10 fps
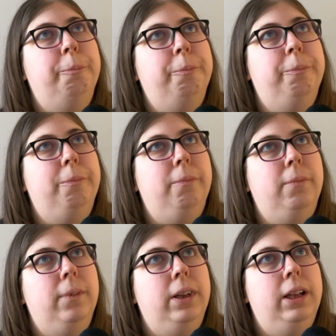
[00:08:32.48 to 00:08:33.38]

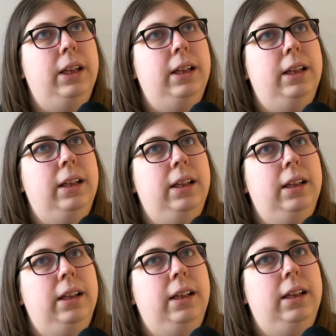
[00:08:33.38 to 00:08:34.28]

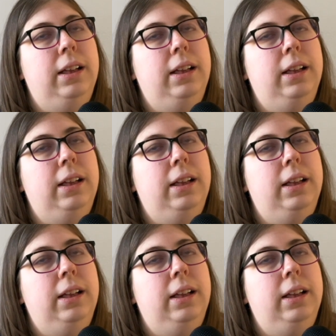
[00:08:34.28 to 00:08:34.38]
Nothing is said.